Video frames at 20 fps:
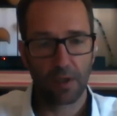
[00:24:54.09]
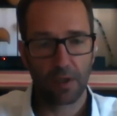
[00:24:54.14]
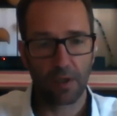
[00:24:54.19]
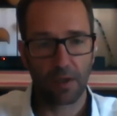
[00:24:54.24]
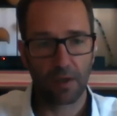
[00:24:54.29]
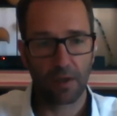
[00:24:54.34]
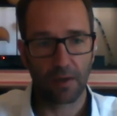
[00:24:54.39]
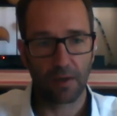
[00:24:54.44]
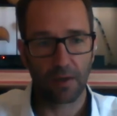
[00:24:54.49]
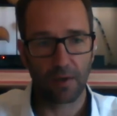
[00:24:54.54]

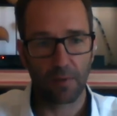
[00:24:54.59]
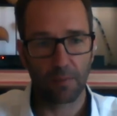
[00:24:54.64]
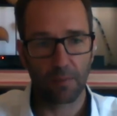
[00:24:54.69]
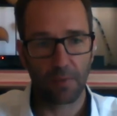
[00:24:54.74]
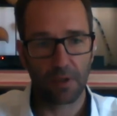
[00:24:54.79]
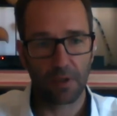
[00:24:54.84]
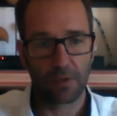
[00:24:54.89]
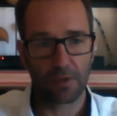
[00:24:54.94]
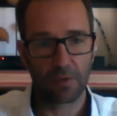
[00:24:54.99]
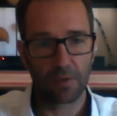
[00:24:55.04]

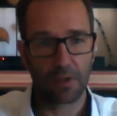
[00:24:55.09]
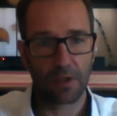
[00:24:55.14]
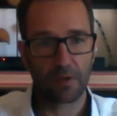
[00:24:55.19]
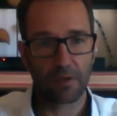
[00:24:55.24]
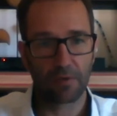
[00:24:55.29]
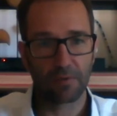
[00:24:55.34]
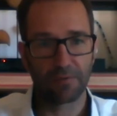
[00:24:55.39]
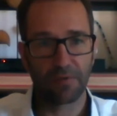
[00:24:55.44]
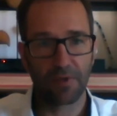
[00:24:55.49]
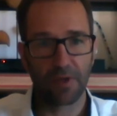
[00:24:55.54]
Um, I'll do a
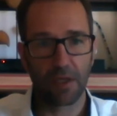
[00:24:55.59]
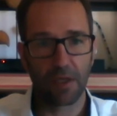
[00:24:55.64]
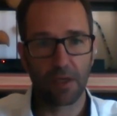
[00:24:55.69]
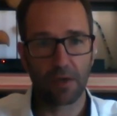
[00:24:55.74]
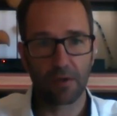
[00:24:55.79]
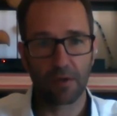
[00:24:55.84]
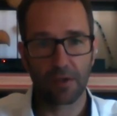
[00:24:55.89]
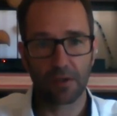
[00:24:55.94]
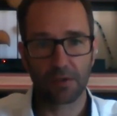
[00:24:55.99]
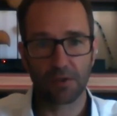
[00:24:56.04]
little
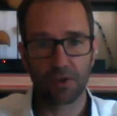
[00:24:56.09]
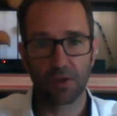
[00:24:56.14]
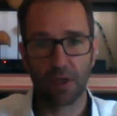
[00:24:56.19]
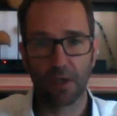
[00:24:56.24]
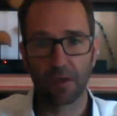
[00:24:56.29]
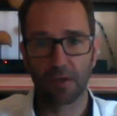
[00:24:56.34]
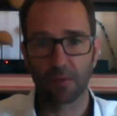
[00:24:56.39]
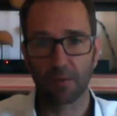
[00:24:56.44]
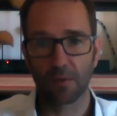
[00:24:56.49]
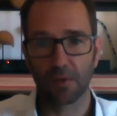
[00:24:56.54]
video and I'll
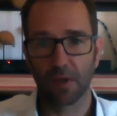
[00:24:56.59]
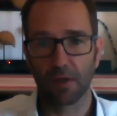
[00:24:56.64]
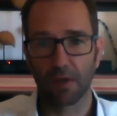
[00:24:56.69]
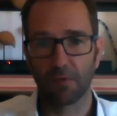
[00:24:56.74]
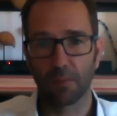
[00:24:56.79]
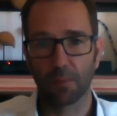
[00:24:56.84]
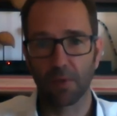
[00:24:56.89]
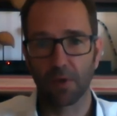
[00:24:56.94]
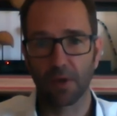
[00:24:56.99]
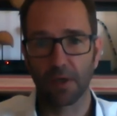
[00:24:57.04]
share it with
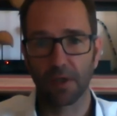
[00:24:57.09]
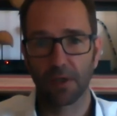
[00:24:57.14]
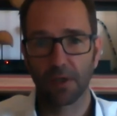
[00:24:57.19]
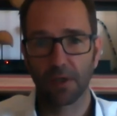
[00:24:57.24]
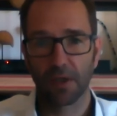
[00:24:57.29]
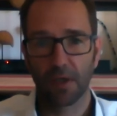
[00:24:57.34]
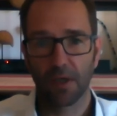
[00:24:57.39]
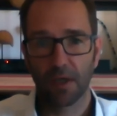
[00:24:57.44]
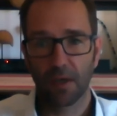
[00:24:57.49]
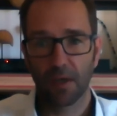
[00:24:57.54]
everybody.
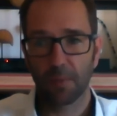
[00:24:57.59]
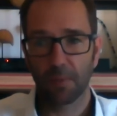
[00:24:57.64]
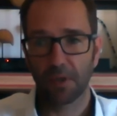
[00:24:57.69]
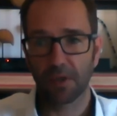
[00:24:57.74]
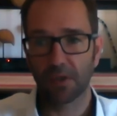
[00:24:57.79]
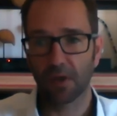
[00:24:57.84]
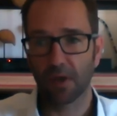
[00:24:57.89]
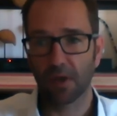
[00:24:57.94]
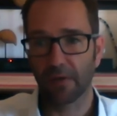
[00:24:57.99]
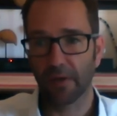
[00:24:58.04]

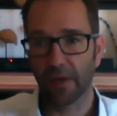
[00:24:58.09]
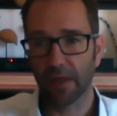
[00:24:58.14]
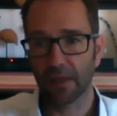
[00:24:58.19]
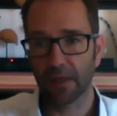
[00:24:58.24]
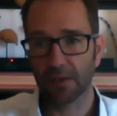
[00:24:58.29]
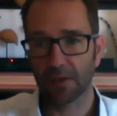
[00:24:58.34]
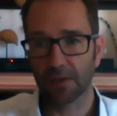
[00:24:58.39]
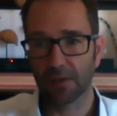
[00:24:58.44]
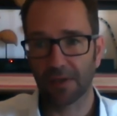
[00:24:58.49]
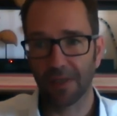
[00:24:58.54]
But yeah, that
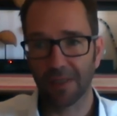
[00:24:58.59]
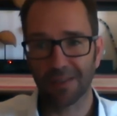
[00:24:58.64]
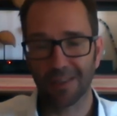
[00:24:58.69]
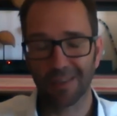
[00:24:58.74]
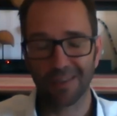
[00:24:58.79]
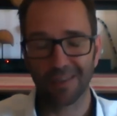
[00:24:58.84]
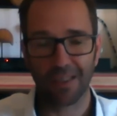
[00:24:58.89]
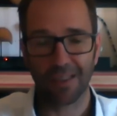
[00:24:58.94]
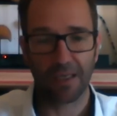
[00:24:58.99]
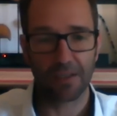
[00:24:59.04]
is that's
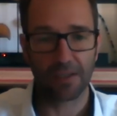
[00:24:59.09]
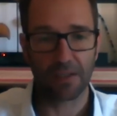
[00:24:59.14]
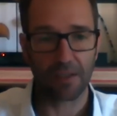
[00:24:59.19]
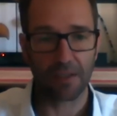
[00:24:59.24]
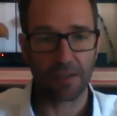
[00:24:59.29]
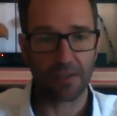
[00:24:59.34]
exciting.